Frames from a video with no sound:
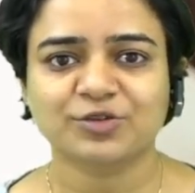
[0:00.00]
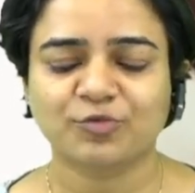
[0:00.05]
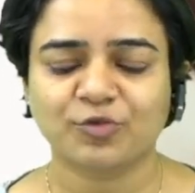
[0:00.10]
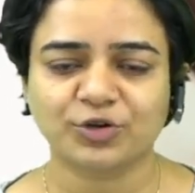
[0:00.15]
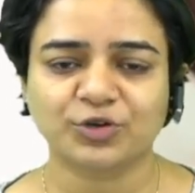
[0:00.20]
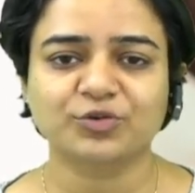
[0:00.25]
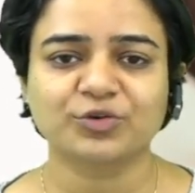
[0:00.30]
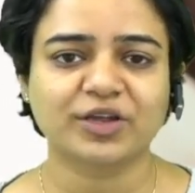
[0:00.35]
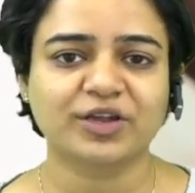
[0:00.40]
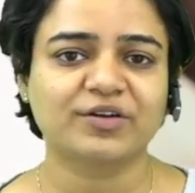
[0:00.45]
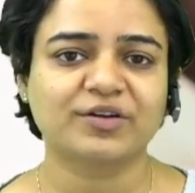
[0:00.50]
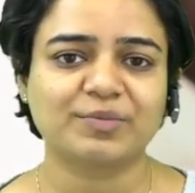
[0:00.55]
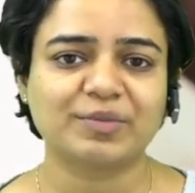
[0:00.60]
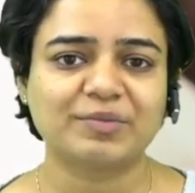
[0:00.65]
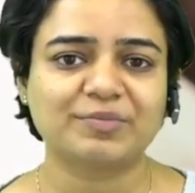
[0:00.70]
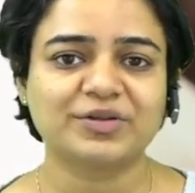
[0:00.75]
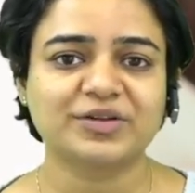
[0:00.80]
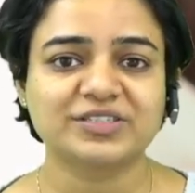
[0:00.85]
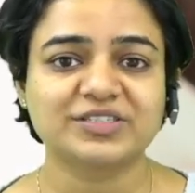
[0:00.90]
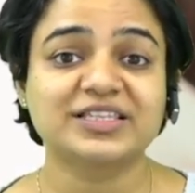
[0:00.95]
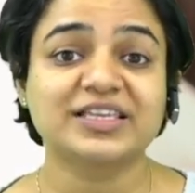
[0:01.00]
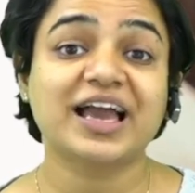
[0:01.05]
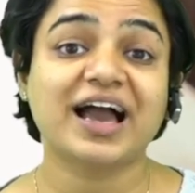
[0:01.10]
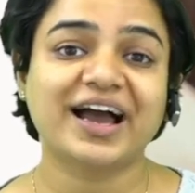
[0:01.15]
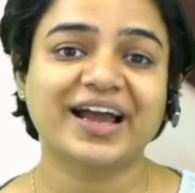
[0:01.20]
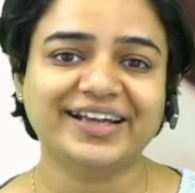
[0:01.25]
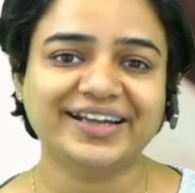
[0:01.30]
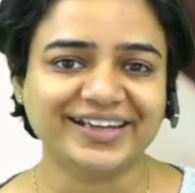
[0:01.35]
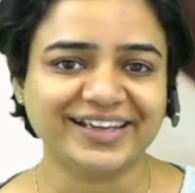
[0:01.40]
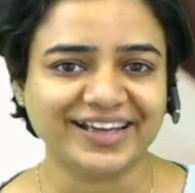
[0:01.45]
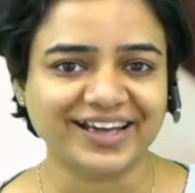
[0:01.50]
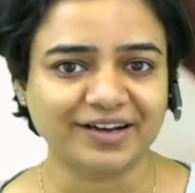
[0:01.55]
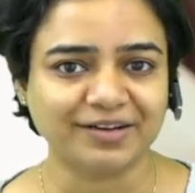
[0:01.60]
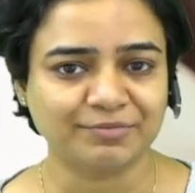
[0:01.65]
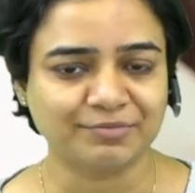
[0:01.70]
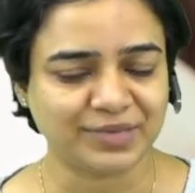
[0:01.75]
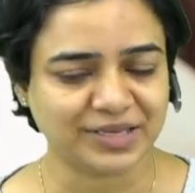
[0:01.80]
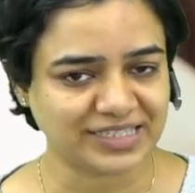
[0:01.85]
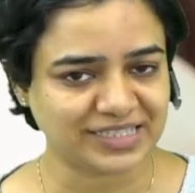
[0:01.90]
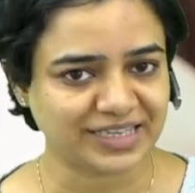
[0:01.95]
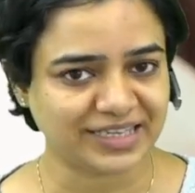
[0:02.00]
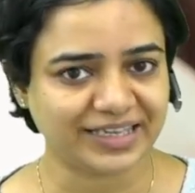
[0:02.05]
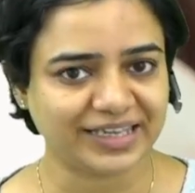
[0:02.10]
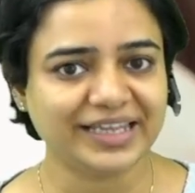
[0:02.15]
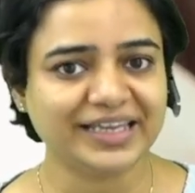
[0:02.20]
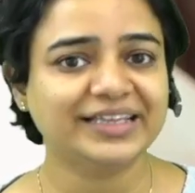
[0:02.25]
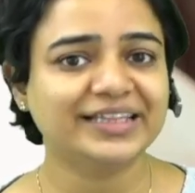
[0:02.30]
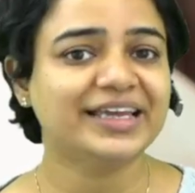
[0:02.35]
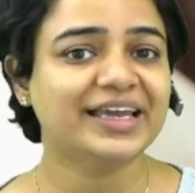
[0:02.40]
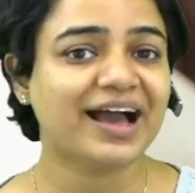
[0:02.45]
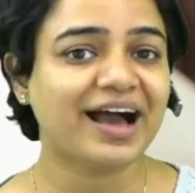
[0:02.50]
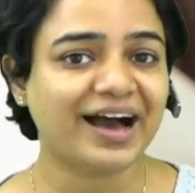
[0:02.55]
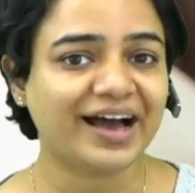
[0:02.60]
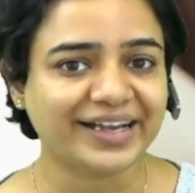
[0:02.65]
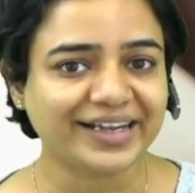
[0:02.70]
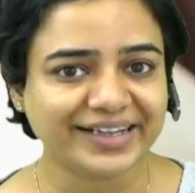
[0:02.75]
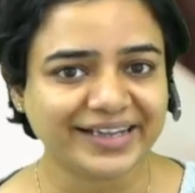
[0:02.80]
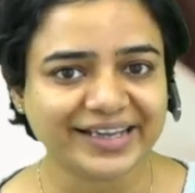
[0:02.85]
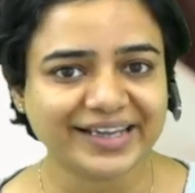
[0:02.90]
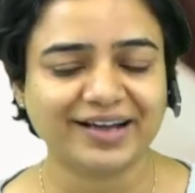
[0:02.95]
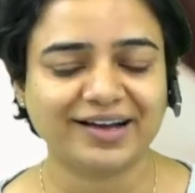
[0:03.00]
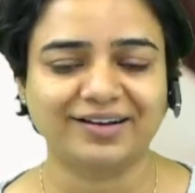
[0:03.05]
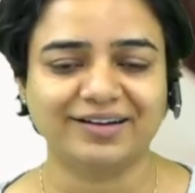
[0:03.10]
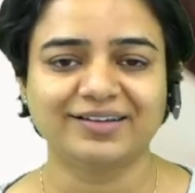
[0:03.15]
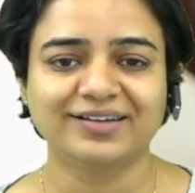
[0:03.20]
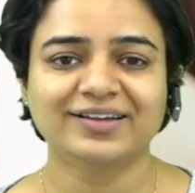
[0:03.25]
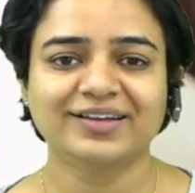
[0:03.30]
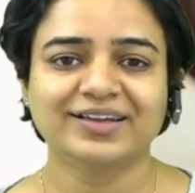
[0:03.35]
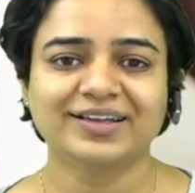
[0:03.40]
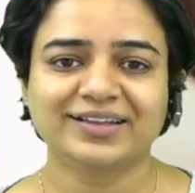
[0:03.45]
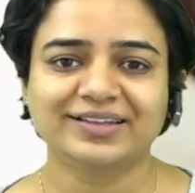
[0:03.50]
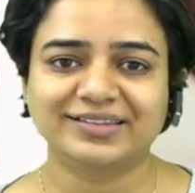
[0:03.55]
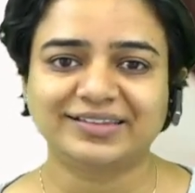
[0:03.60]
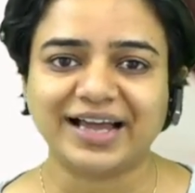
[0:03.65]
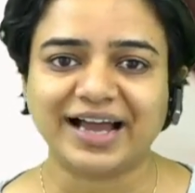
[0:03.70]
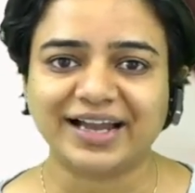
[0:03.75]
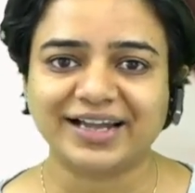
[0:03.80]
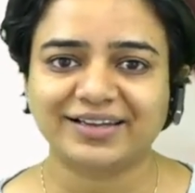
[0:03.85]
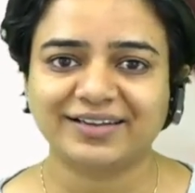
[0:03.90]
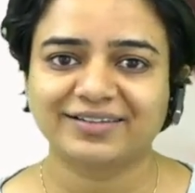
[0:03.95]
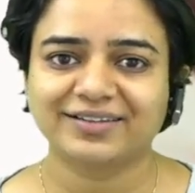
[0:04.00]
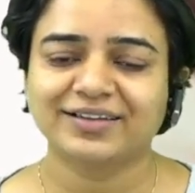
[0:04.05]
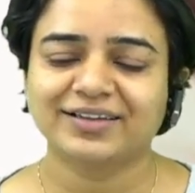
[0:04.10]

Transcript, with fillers: What you can remember is the idea, basically the idea that